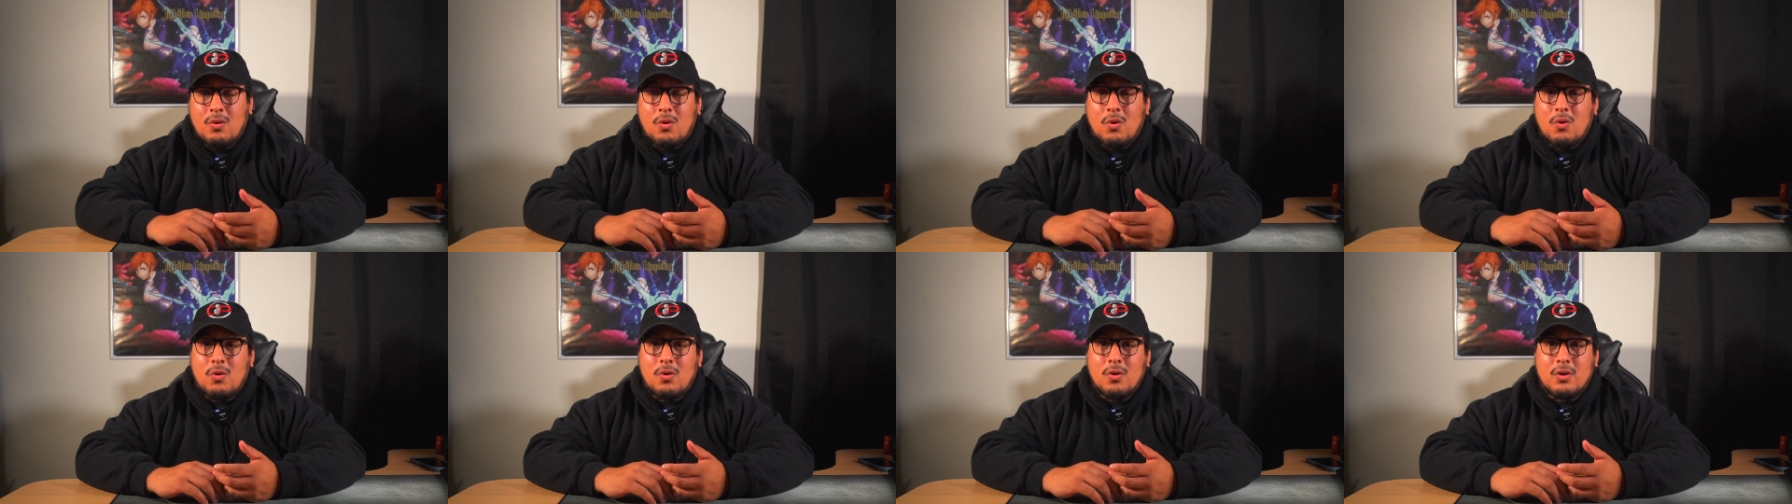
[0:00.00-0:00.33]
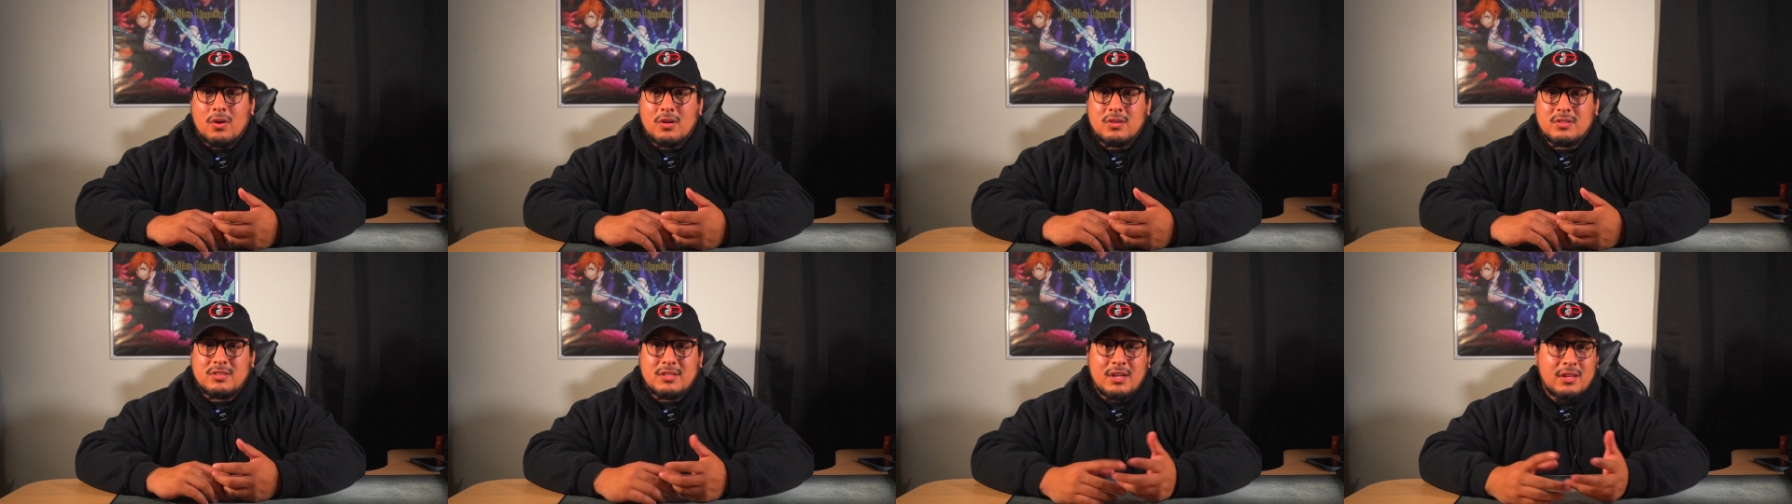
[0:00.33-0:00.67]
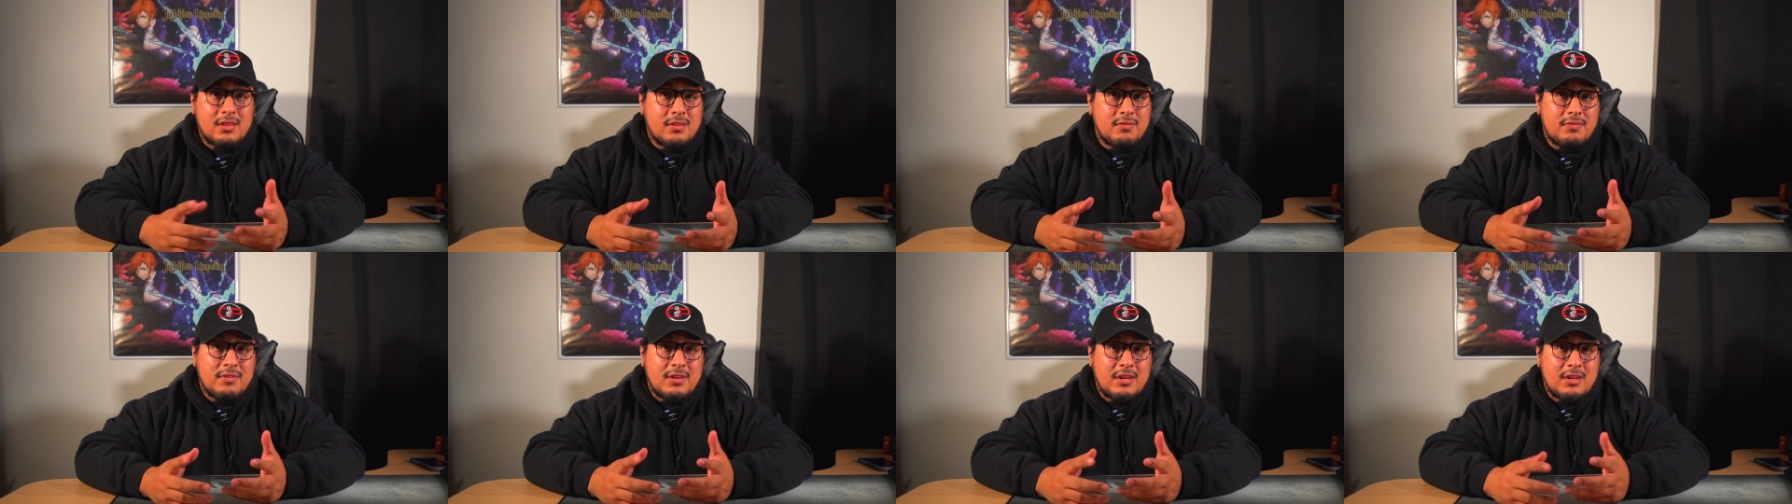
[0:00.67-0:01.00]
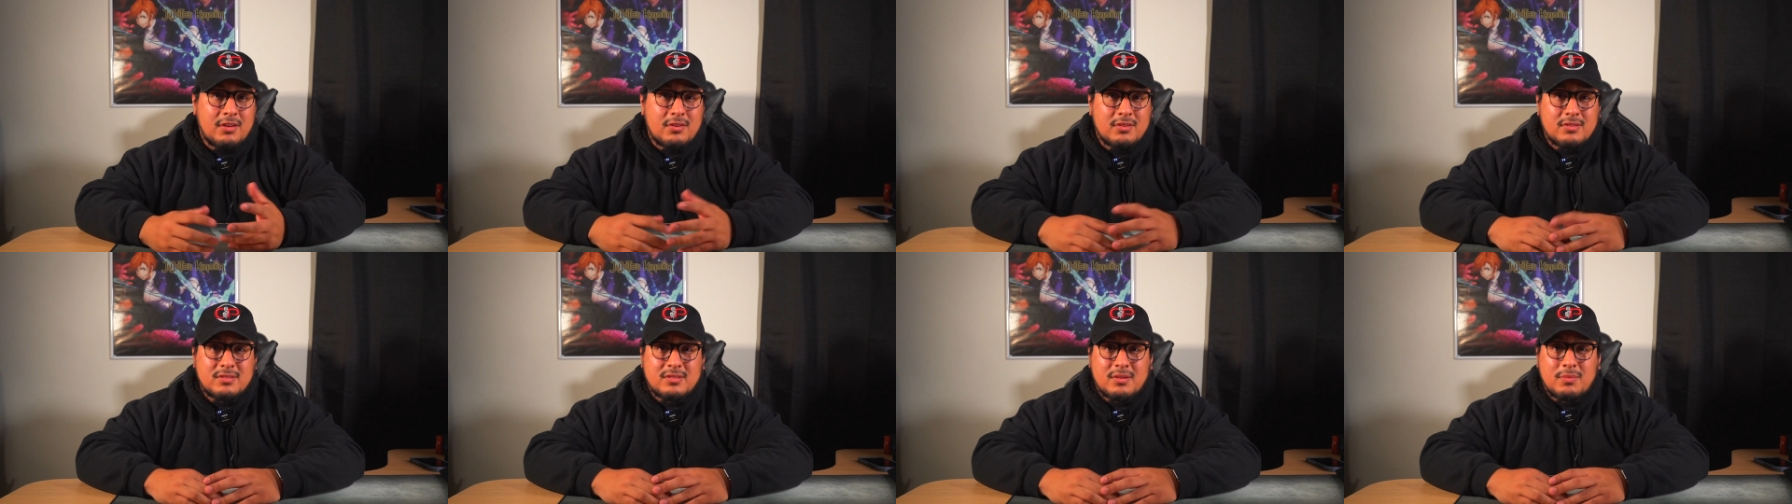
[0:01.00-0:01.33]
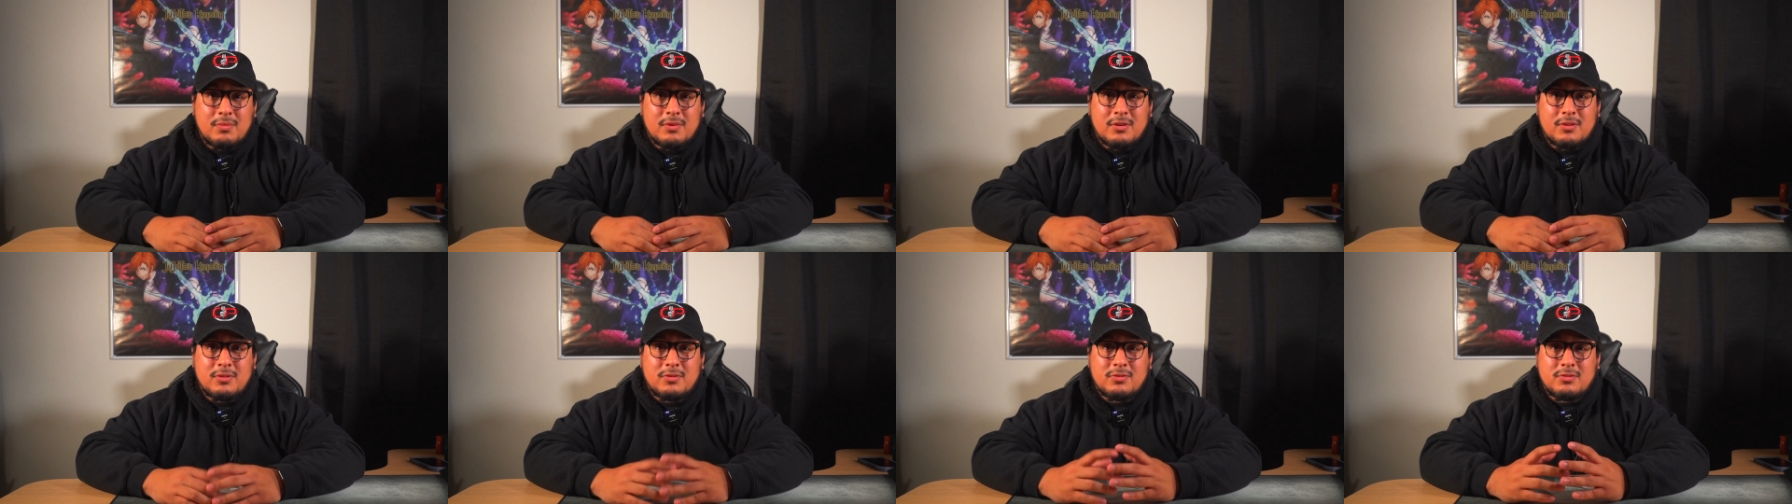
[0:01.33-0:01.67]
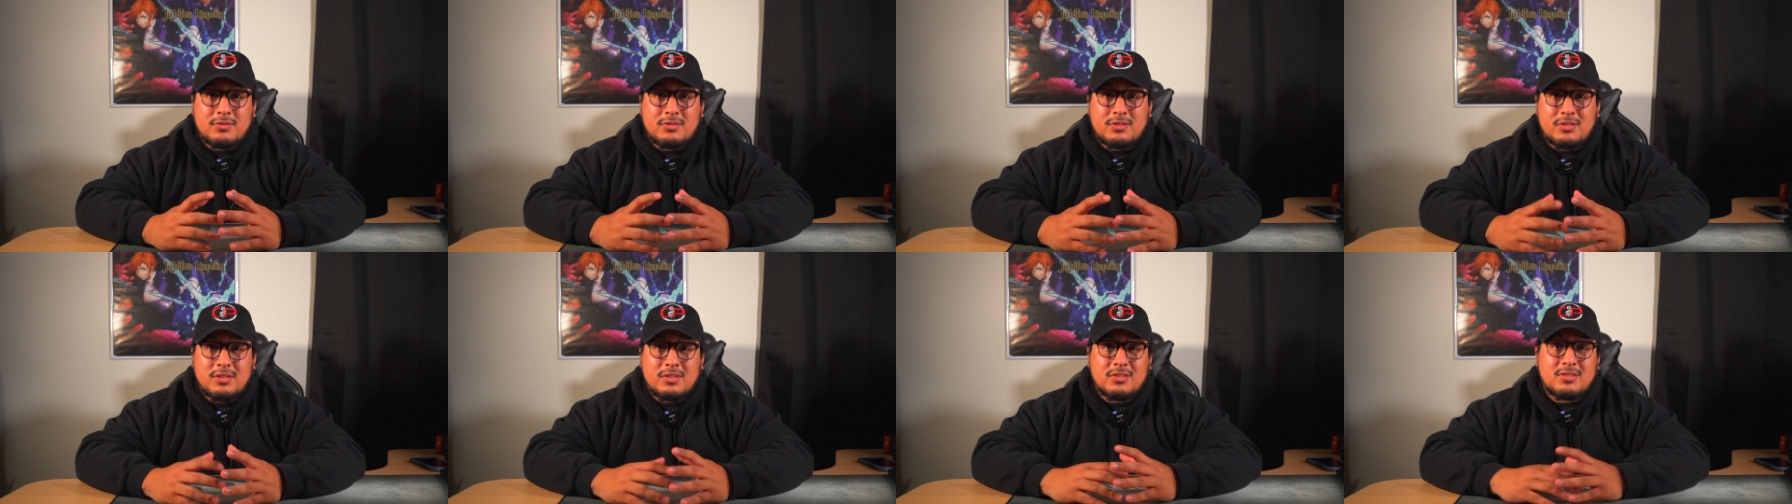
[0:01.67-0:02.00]
or share the video to someone
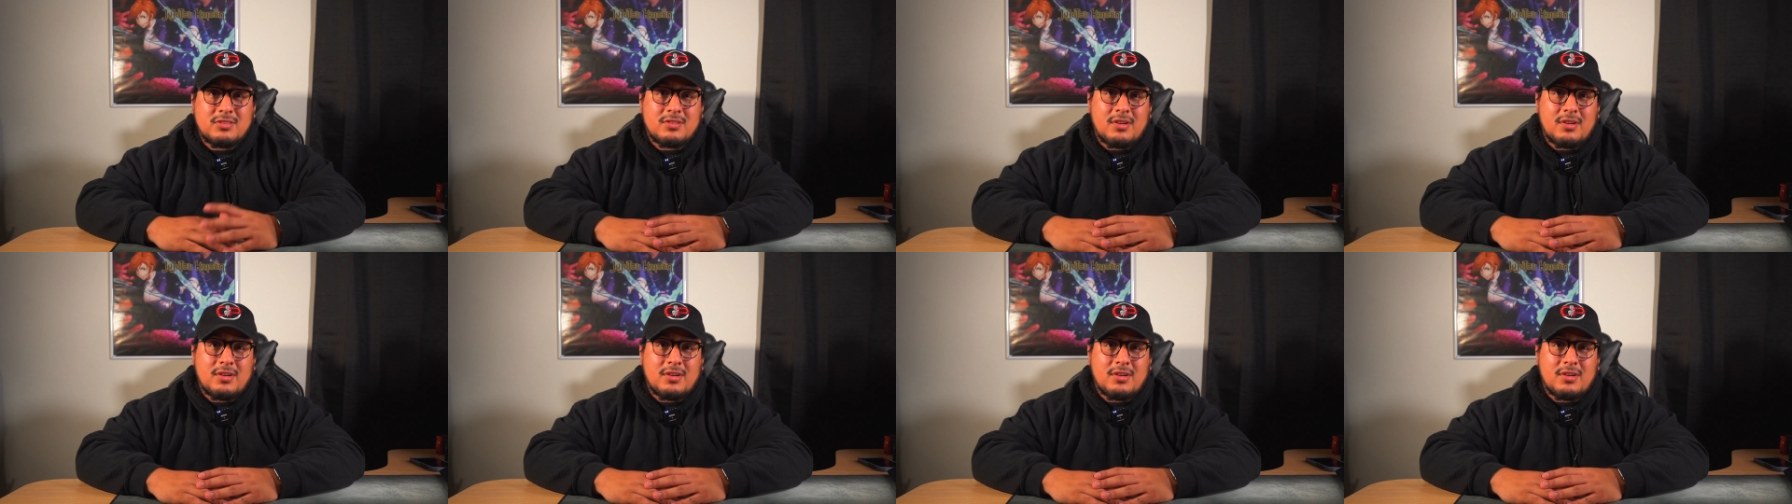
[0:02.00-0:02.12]
who's just